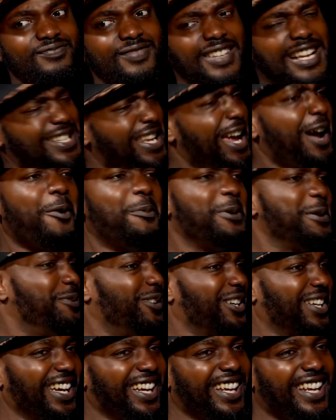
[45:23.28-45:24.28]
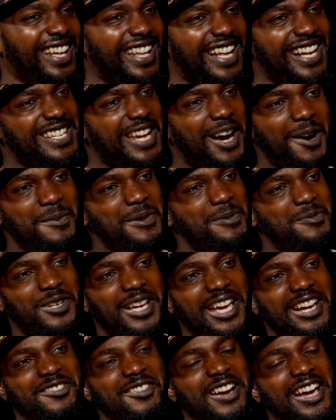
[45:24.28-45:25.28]
That's how people get. That's how people
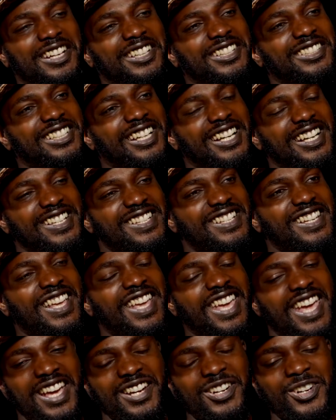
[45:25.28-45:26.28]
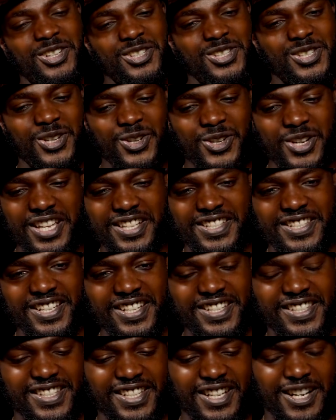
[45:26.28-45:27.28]
get radicalized. And also, it's
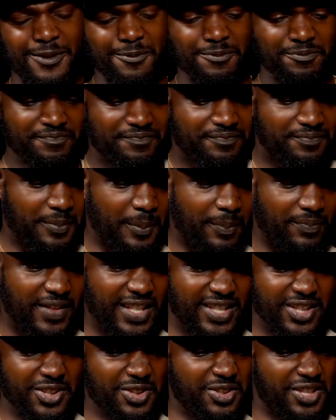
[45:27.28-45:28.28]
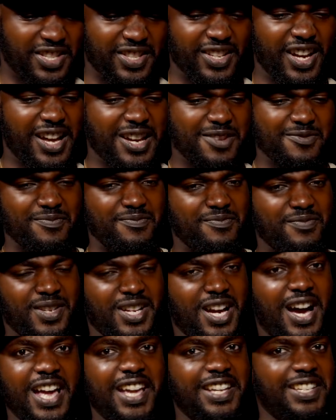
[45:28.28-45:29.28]
just um, it's also just not
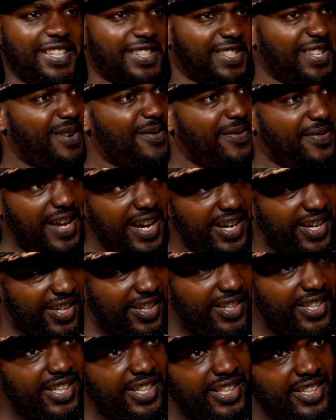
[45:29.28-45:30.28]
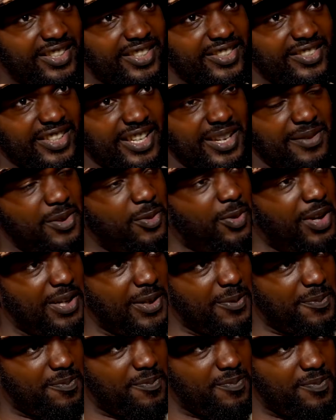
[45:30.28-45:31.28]
kind. It's not fair. If you want
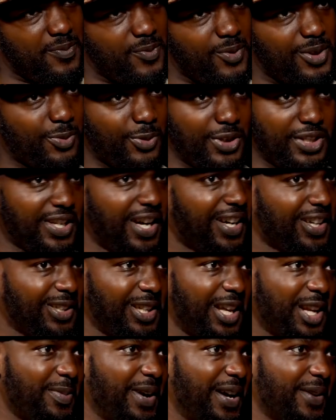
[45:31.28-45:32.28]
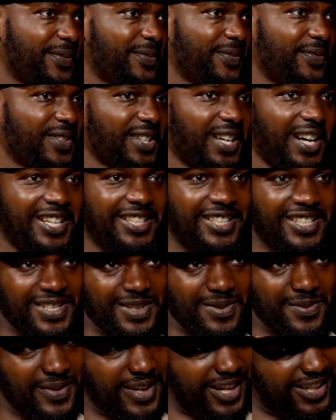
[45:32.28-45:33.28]
to, we, we talk a lot about
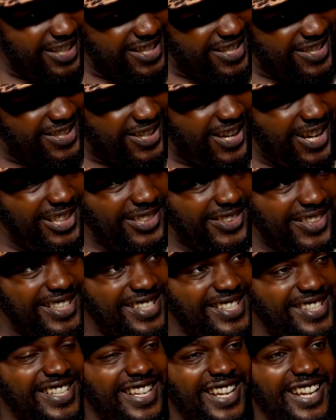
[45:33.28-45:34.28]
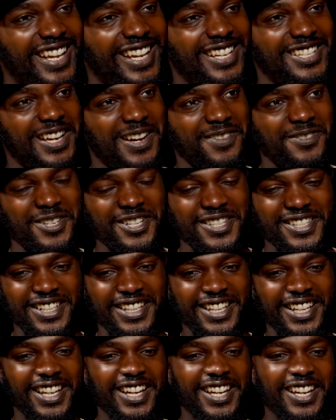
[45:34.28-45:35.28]
kindness and fairness and tolerance mm. and
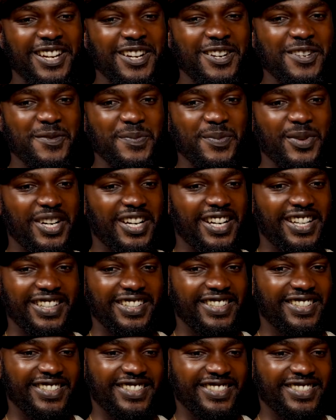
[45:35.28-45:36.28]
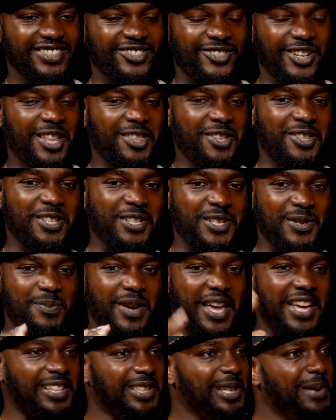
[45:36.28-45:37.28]
diversity, but rather than just
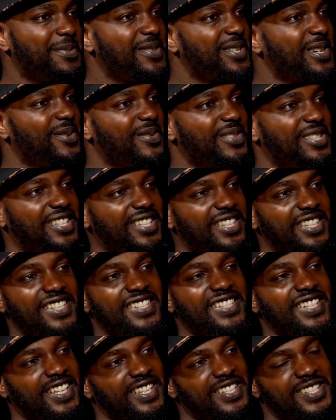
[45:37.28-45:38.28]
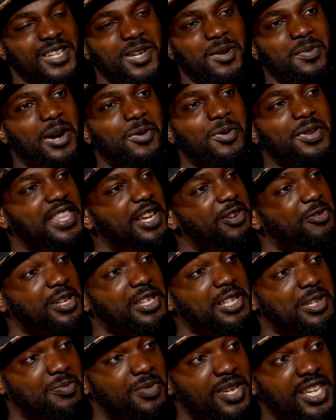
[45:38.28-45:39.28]
paying lip service to these things, think about what they
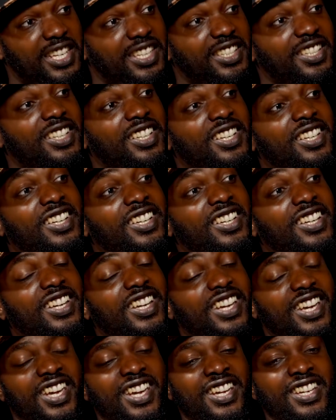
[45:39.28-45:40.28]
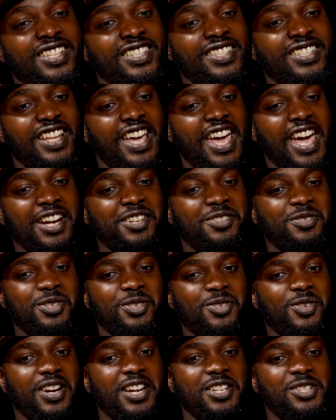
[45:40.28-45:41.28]
really mean and actually
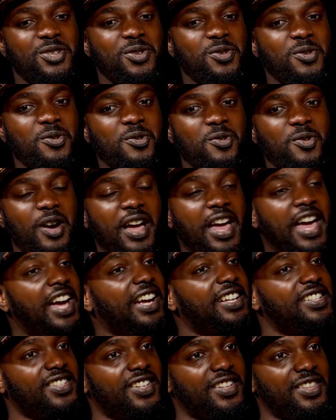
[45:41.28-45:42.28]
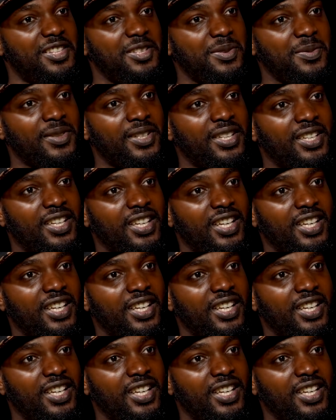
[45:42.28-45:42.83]
try to act on them.